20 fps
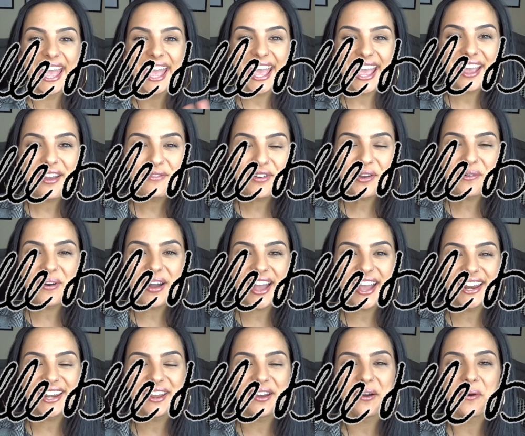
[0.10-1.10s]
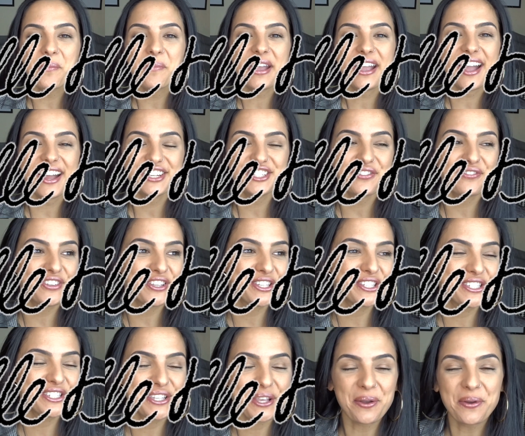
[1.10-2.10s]
Hey everyone, oh my gosh, it
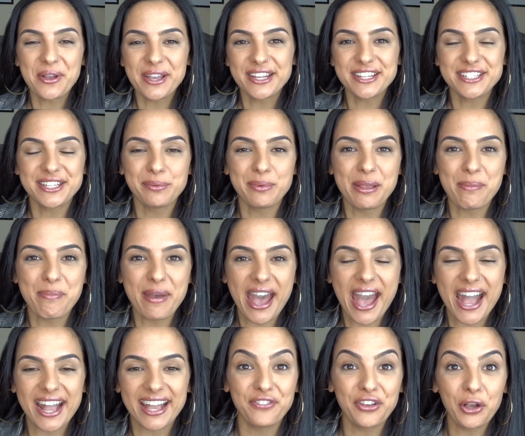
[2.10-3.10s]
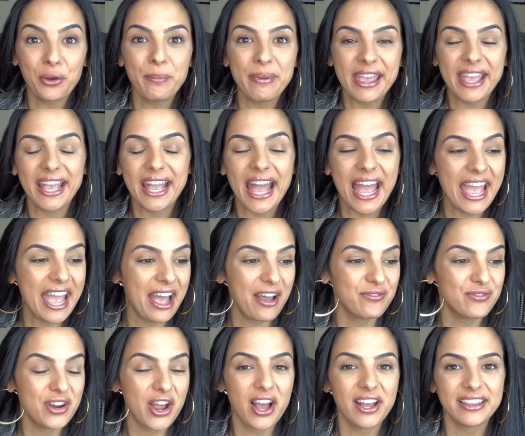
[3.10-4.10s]
feels so good to be back filming. I
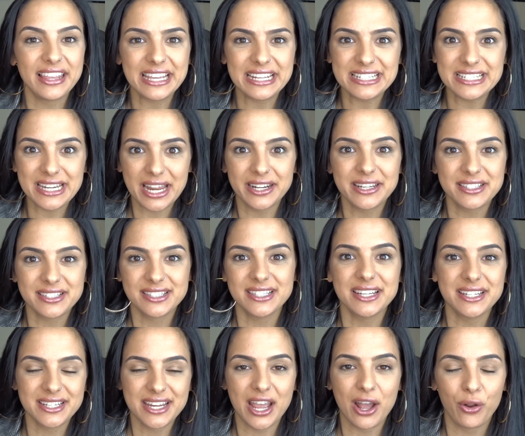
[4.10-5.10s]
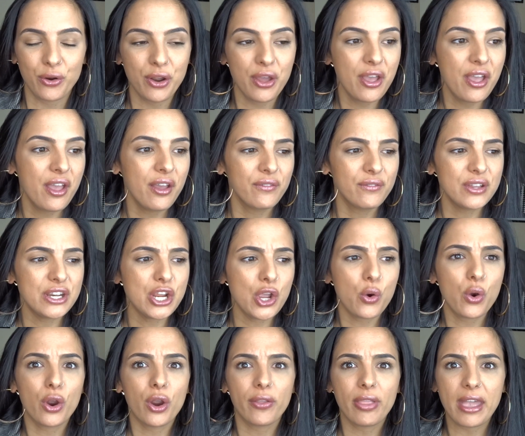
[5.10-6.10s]
have not like done a sit down
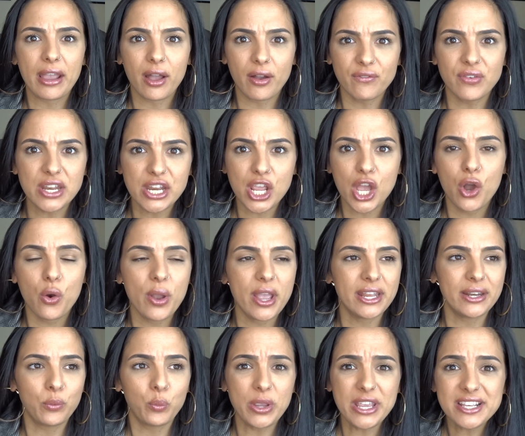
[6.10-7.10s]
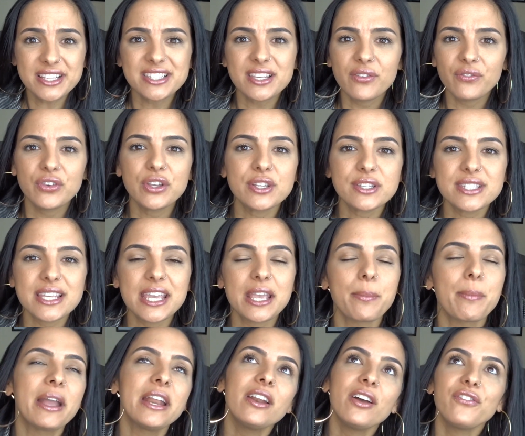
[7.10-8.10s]
video or like a video in weeks, it feels like.
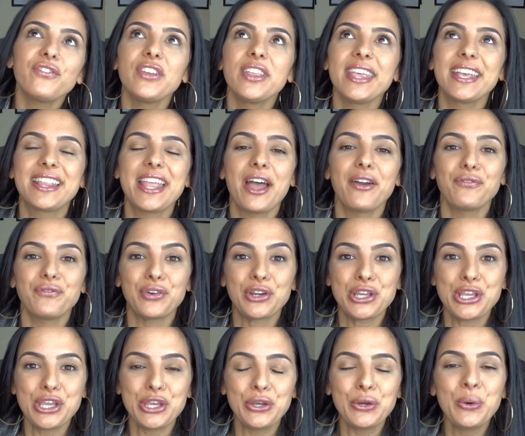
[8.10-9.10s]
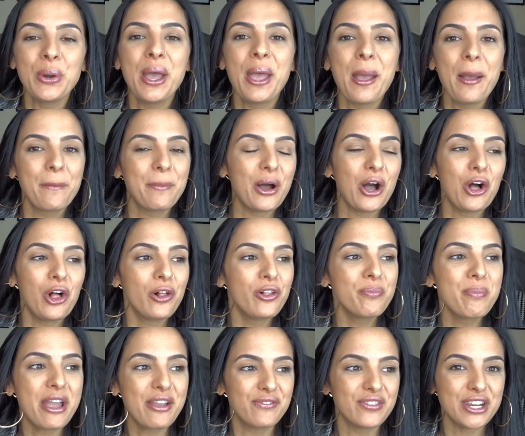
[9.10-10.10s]
It might not feel like that for you, but all
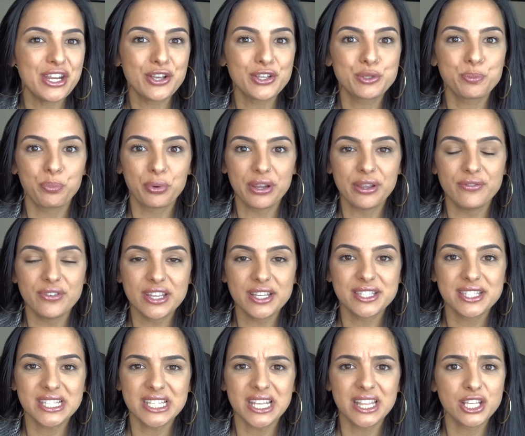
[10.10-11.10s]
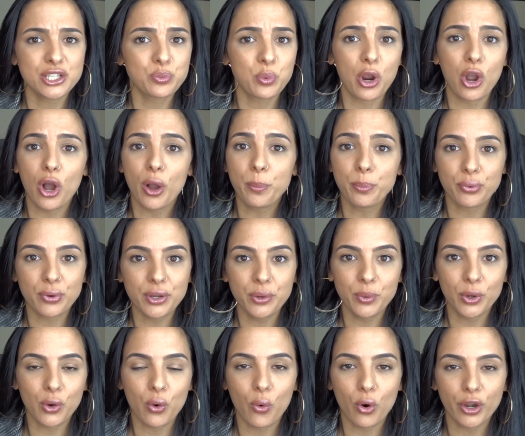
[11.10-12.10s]
of my videos previous to this were all
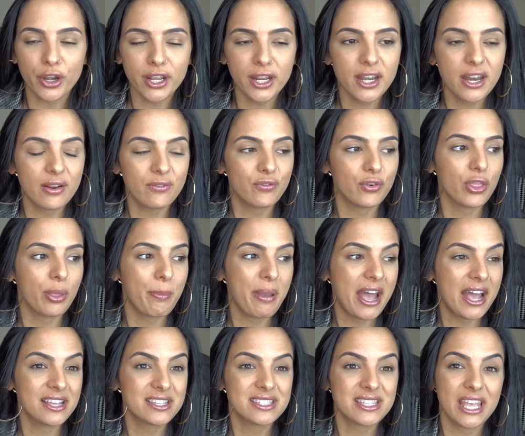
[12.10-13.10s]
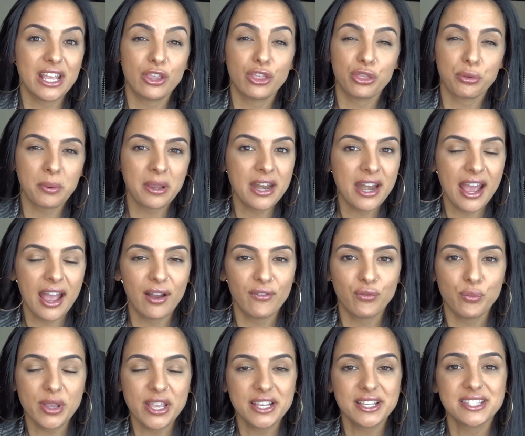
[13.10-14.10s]
pre-recorded, and for the past like three and a
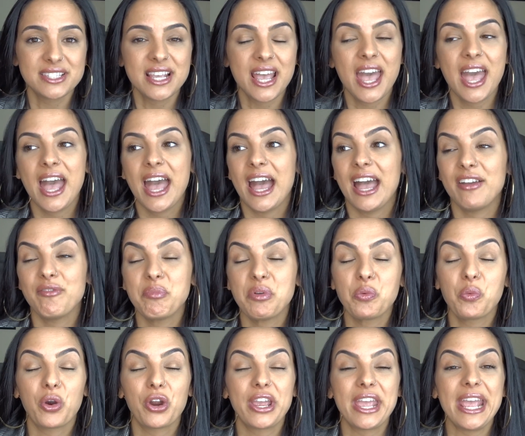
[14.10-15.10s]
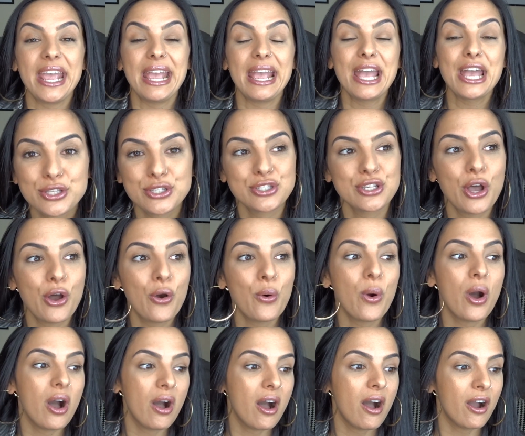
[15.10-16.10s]
half weeks I've been working
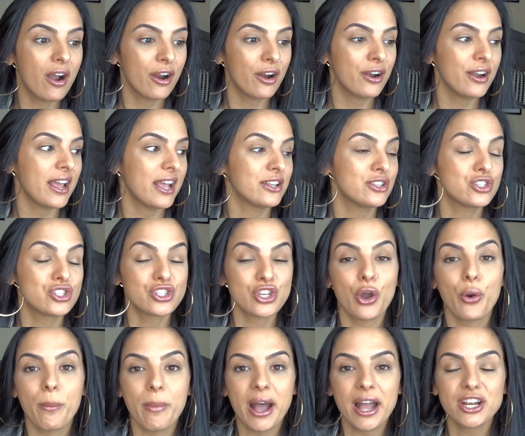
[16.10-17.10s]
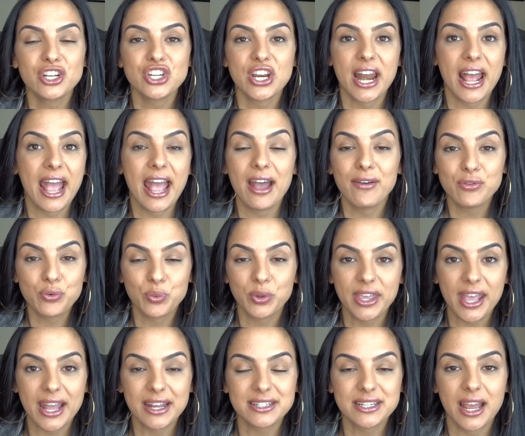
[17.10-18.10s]
so hard and so much, and I haven't
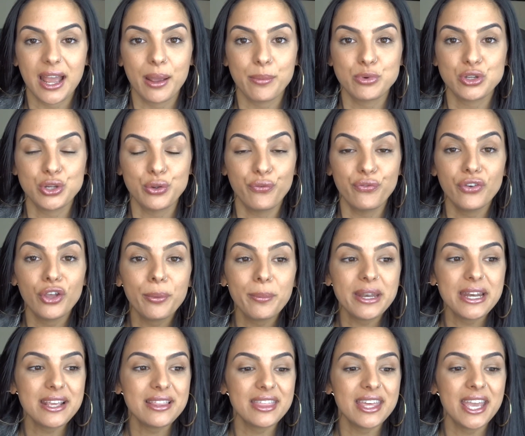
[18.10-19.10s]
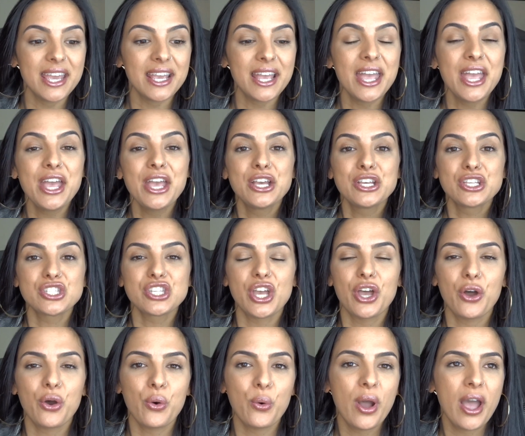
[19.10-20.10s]
really had time to film anything,
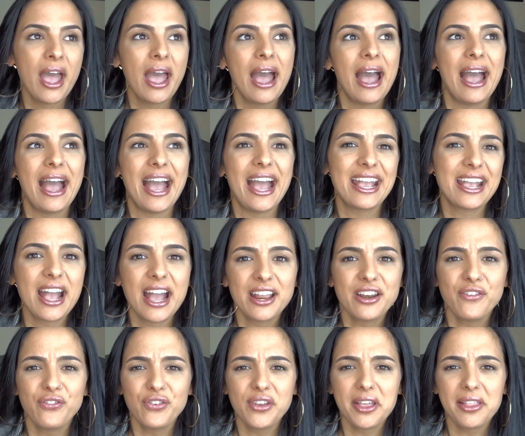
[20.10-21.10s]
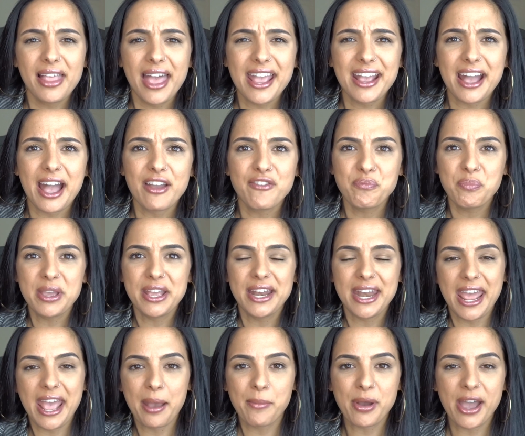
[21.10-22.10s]
so I kind of feel like I've
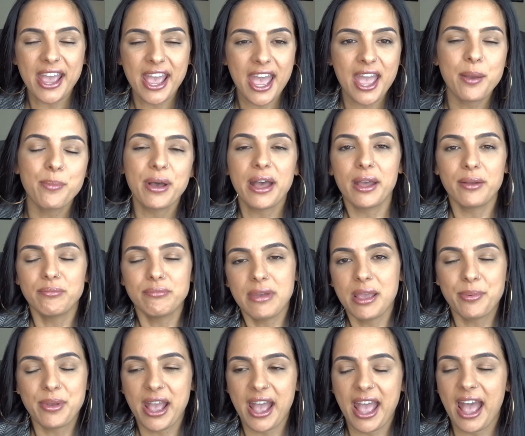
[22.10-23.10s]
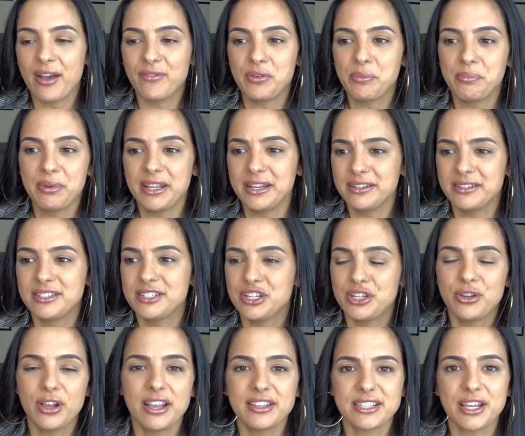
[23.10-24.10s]
been M I A, but maybe I haven't been
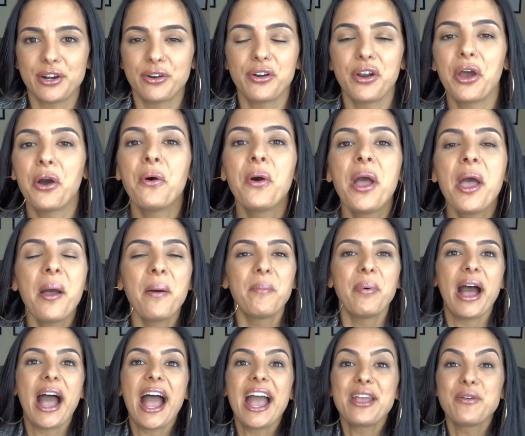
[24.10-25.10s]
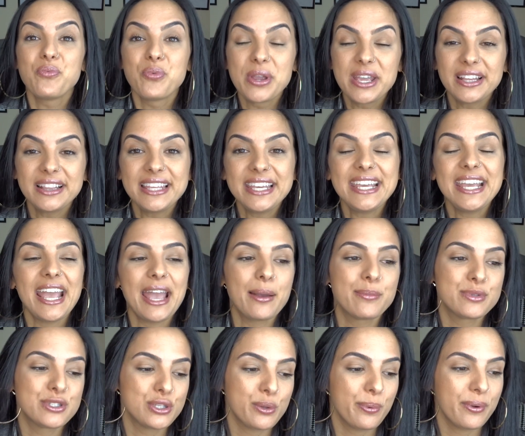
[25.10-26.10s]
to you guys, I don't know. But I really
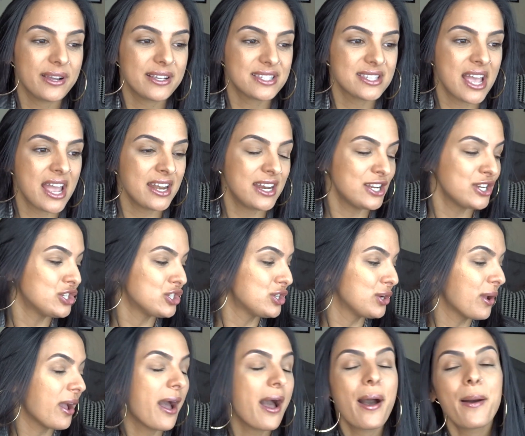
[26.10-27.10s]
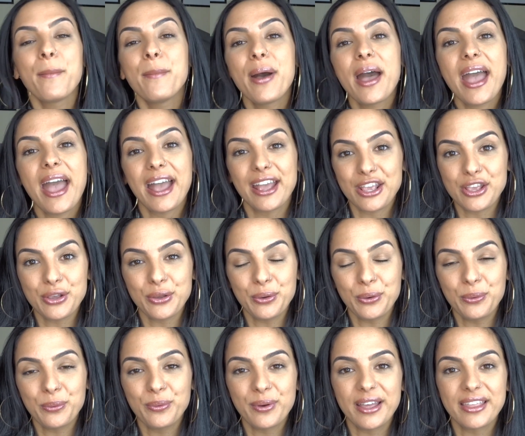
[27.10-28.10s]
am super excited to come at
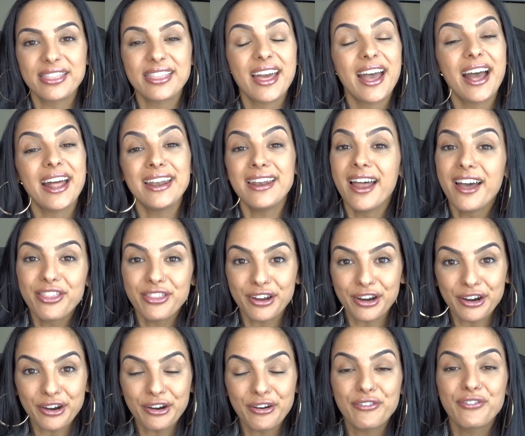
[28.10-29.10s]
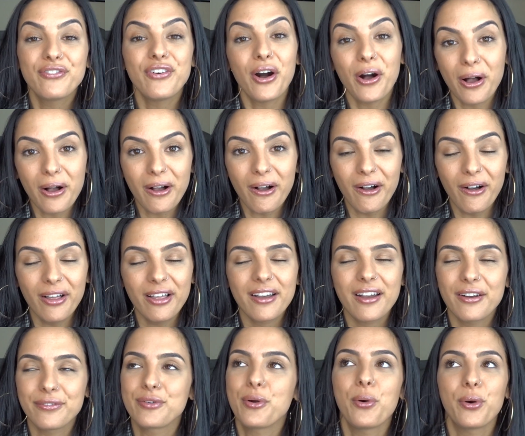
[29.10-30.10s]
you with another fall haul,
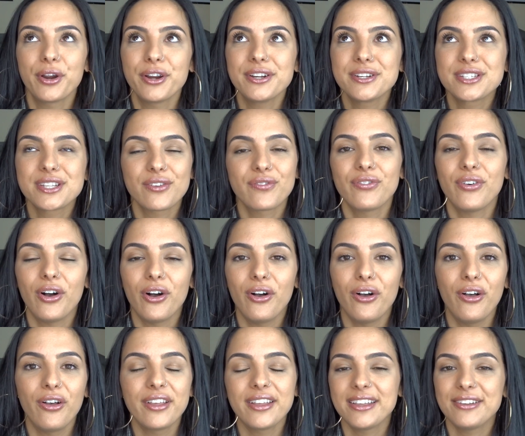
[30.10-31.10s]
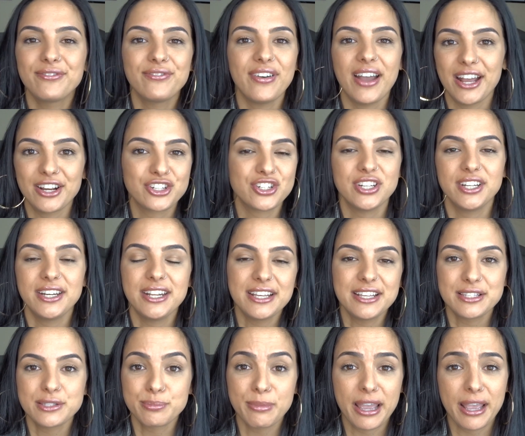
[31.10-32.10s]
of course. Fall fashion
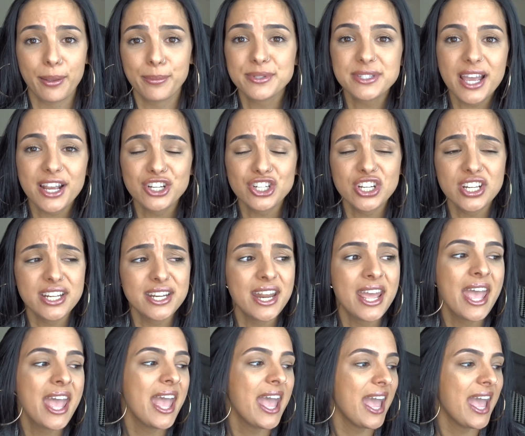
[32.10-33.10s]
is my obsession,